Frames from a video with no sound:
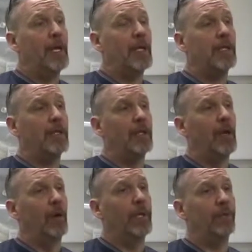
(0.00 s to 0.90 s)
You
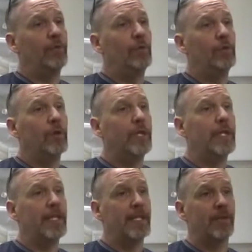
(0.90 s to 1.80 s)
know, if you look at
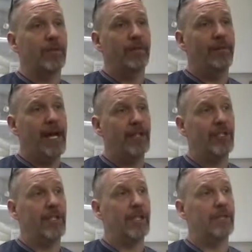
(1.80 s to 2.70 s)
the history of
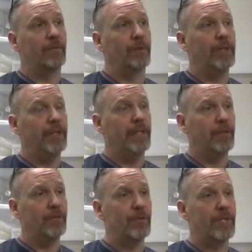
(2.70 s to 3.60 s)
fashion, it's really
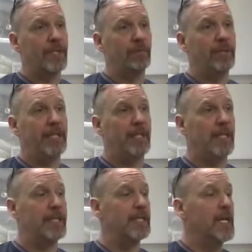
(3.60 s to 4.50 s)
interesting
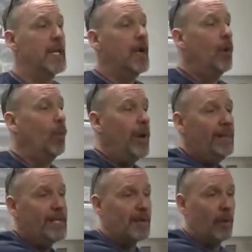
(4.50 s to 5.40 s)
because
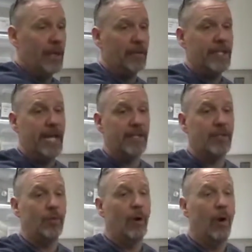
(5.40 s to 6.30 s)
women's wear tends
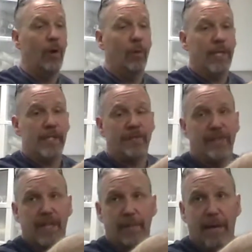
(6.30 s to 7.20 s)
to always
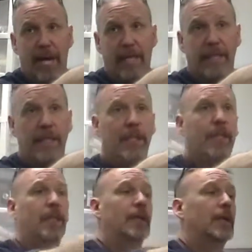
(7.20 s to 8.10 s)
fit the body.
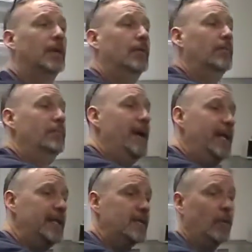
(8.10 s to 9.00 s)

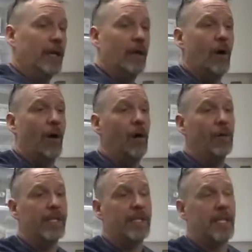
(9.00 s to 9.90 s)
Men's wear
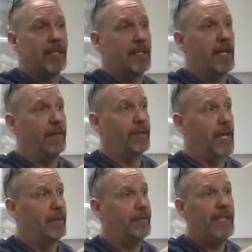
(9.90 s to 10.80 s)
always tends to have a
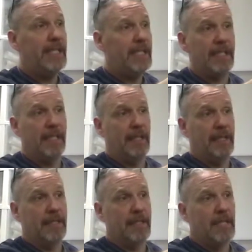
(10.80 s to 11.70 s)
lot of ease in
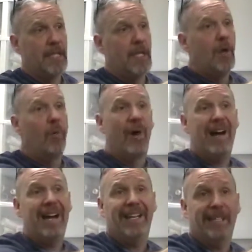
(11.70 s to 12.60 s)
it.
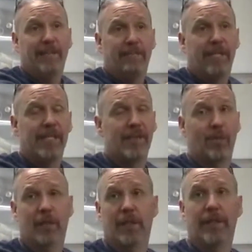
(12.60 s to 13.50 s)
Why,
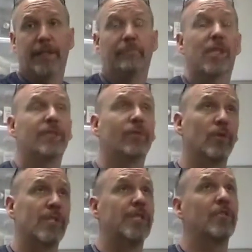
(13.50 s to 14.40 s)
historically? Because, of
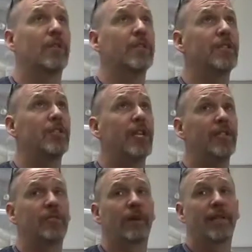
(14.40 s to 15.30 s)
course, it started to
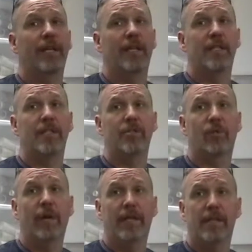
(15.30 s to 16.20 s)
change around the
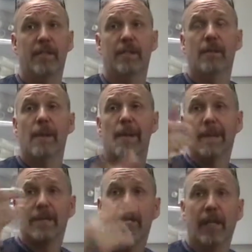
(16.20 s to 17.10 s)
1920s.
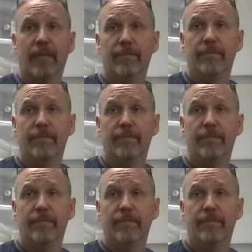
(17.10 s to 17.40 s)
Say again?